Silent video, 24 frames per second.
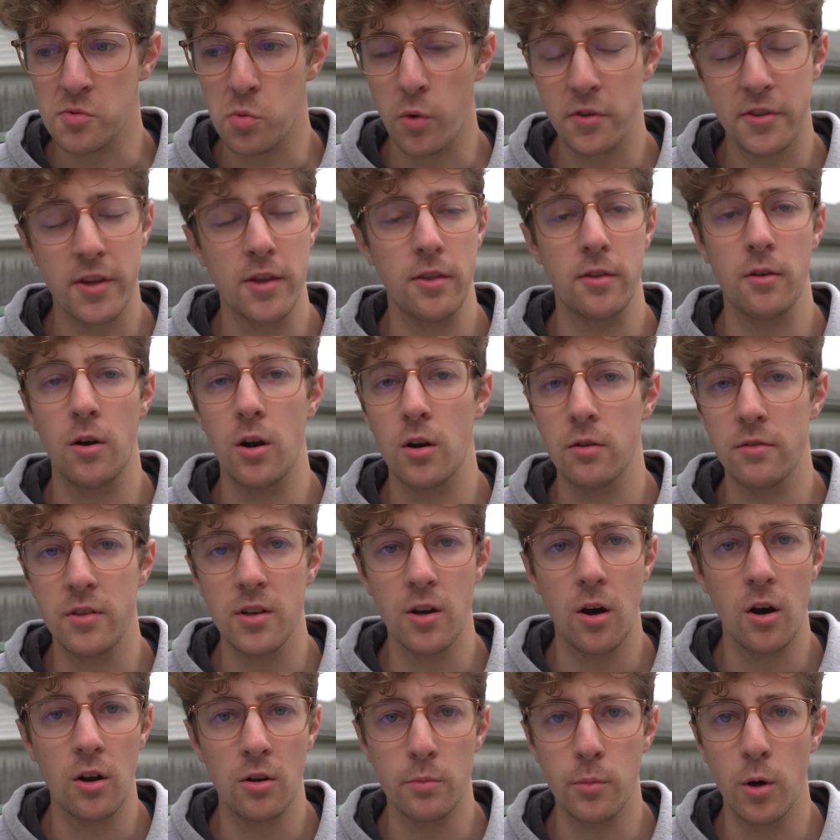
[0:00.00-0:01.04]
what they thought of the
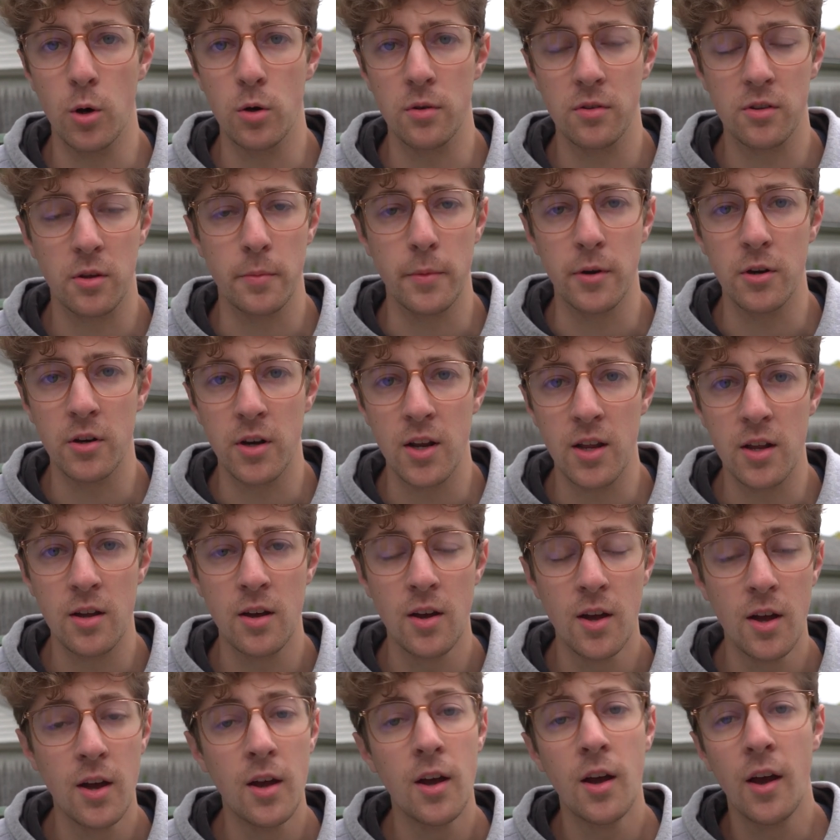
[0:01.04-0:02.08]
automotive community,
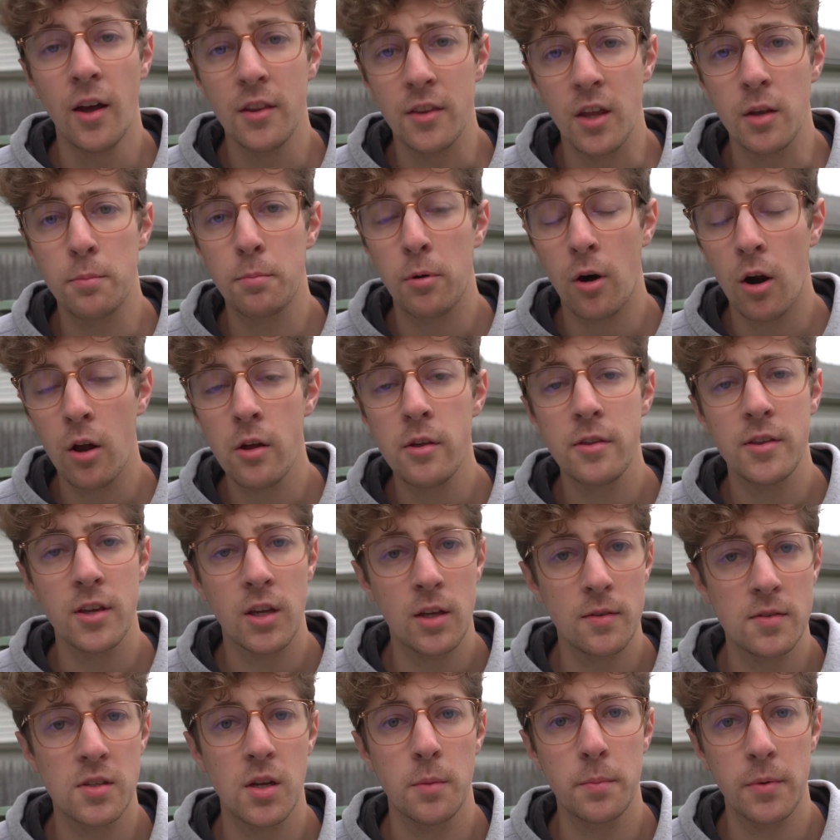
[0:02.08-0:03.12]
they'd probably think
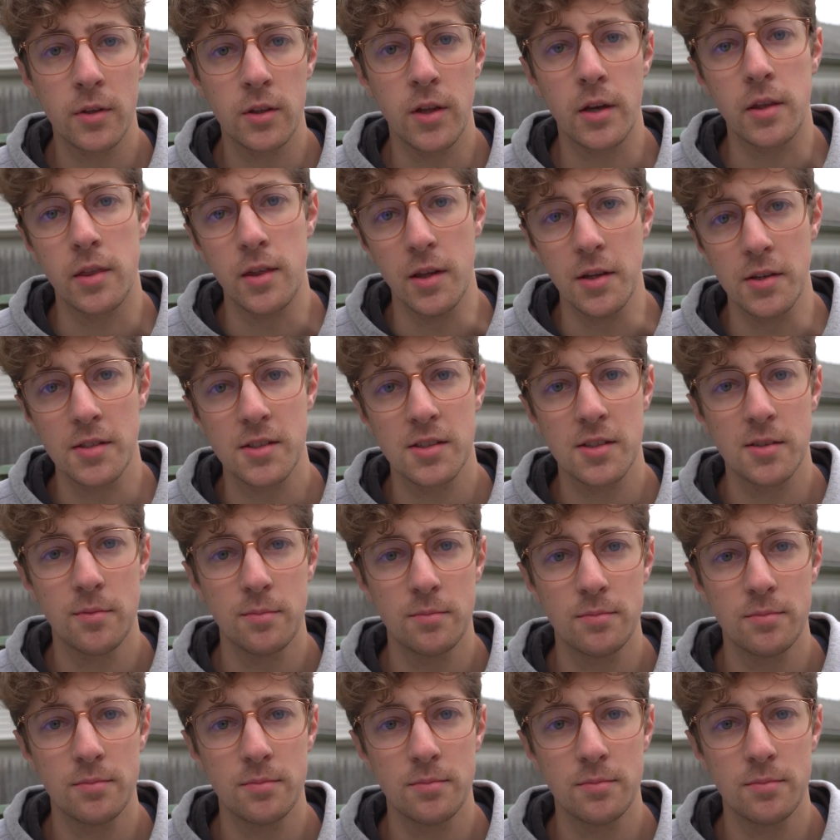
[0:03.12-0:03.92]
of something like this.